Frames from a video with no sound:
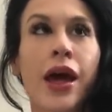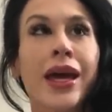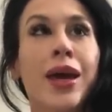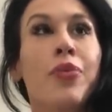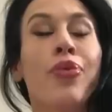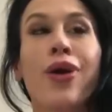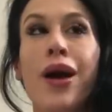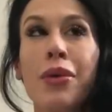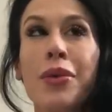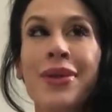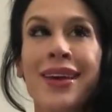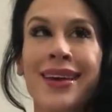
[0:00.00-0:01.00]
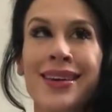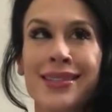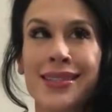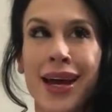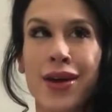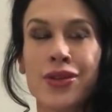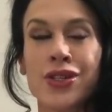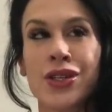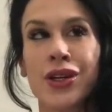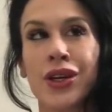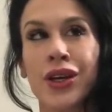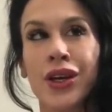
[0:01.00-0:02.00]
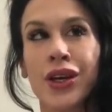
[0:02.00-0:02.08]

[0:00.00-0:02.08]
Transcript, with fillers: I can probably get down to,